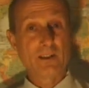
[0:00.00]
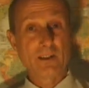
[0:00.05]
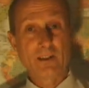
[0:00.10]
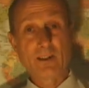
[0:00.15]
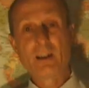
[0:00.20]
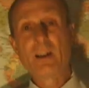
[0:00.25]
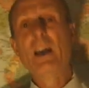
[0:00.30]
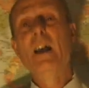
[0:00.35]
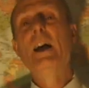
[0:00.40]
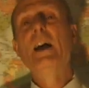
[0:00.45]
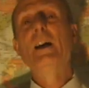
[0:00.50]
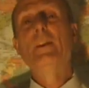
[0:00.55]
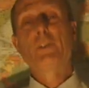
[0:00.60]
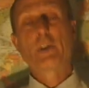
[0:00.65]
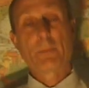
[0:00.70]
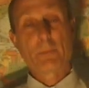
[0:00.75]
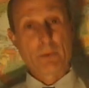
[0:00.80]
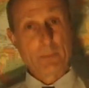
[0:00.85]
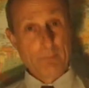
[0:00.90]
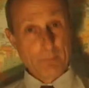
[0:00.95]
did in
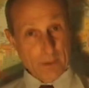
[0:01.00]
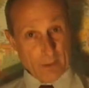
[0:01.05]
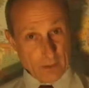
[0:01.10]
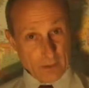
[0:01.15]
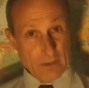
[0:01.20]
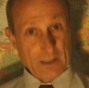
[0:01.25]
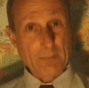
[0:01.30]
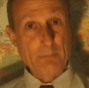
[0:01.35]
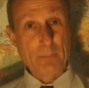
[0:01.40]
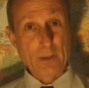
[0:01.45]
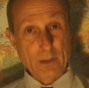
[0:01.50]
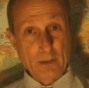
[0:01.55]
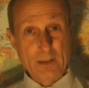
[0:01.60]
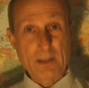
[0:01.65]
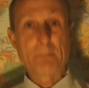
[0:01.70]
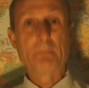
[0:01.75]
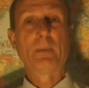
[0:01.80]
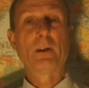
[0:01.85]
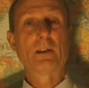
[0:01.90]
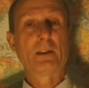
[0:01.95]
terms of building
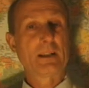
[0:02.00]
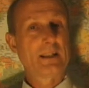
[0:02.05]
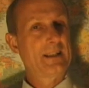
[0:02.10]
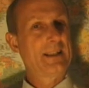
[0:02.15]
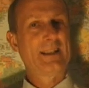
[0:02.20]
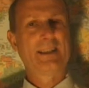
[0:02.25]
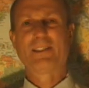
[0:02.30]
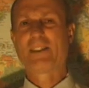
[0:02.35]
the